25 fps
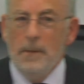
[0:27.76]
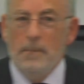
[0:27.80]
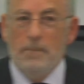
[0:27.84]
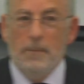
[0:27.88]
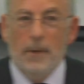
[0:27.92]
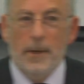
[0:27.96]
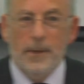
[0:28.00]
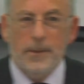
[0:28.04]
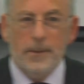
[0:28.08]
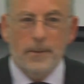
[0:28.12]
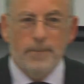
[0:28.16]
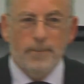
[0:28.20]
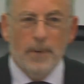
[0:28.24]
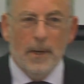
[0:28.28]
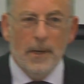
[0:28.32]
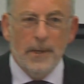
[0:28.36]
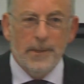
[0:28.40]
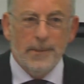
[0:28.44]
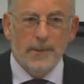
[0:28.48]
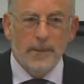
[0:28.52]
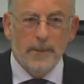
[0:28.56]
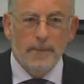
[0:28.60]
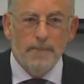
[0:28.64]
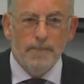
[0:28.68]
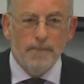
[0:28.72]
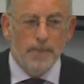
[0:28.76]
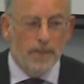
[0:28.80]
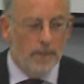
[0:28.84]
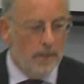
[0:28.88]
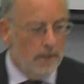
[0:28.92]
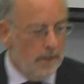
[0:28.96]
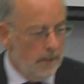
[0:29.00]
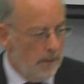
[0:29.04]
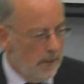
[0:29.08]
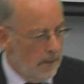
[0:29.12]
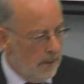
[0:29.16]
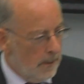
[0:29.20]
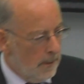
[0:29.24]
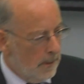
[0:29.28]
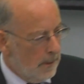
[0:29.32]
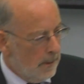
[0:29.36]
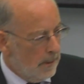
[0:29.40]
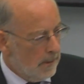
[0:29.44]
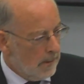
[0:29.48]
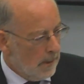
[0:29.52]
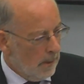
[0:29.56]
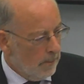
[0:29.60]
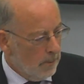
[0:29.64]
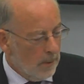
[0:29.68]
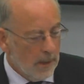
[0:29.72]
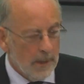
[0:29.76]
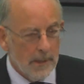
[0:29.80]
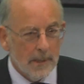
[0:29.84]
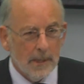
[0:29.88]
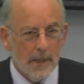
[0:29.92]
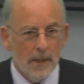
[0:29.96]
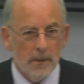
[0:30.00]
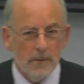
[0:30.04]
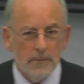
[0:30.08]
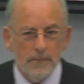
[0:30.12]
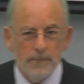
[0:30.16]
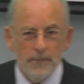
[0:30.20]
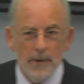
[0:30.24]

monetary policy, is operating out of